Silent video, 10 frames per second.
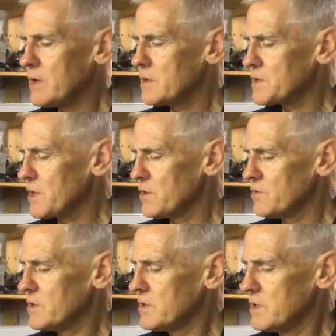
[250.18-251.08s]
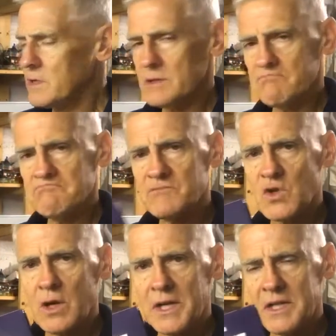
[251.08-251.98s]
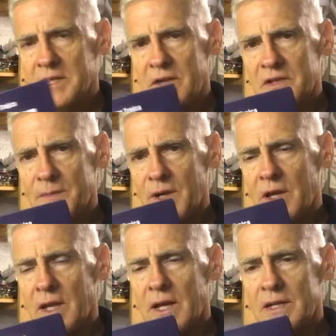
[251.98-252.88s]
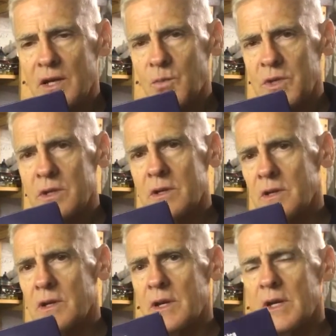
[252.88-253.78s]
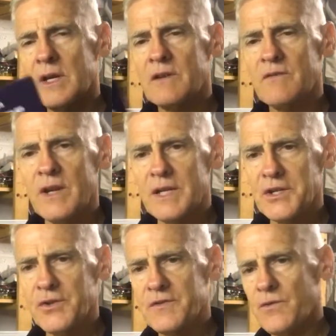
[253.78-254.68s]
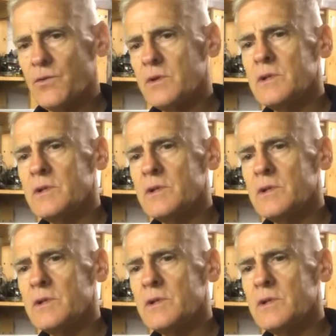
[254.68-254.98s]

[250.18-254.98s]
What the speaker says: So try and get yourself something like that, and that'll be fairly useful.